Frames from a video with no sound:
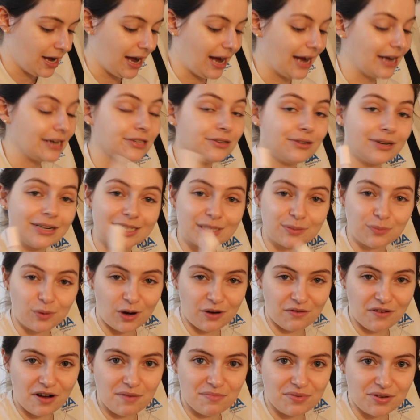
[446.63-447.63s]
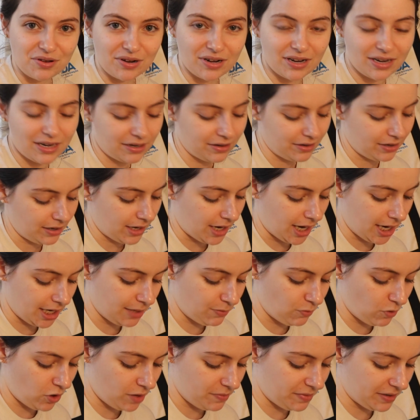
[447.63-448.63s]
I do not support Rare Beauty
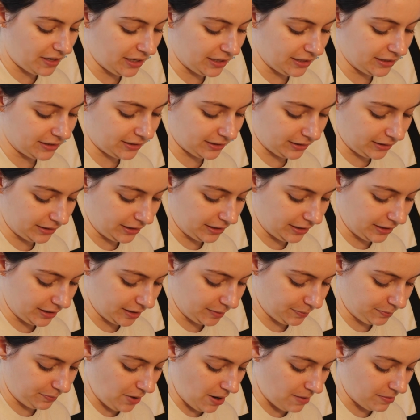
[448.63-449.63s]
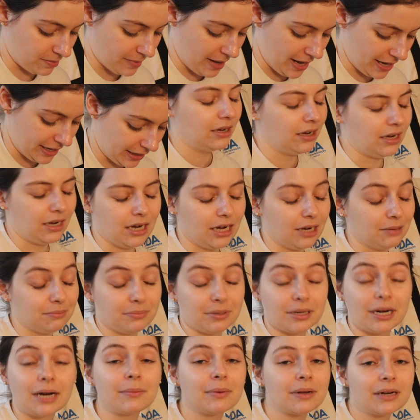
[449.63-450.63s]
anymore because Selena is problematic,
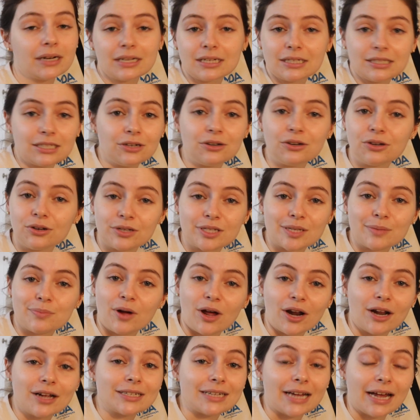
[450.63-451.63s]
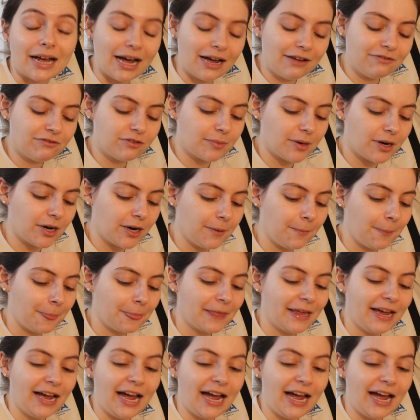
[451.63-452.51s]
but I'm going to continue to use the products I have from her.